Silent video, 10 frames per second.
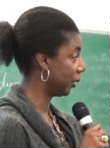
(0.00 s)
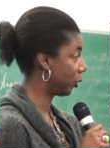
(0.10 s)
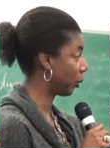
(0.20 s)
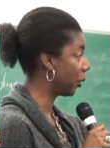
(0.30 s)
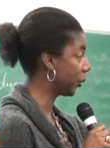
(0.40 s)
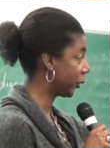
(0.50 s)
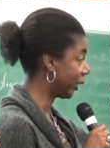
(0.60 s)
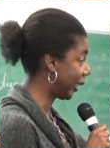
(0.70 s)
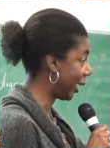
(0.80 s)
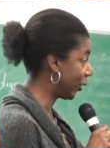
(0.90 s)
Stronger
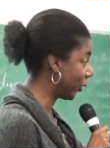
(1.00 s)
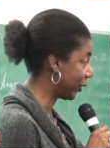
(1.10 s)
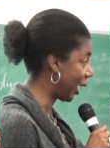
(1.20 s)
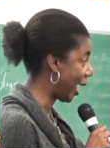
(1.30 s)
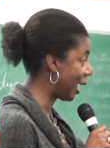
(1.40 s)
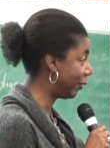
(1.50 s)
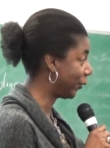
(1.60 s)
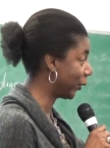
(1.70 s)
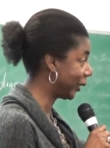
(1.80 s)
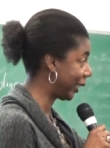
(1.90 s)
Together side
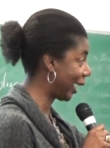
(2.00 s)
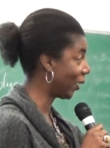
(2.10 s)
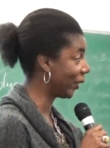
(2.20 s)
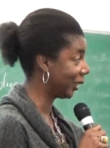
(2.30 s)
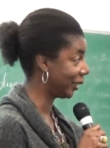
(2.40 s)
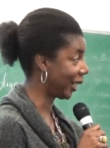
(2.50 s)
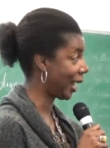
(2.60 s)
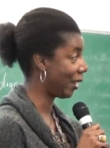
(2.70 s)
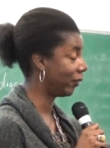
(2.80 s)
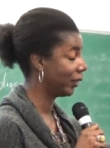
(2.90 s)
for daring to
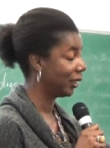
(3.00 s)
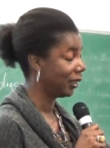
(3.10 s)
have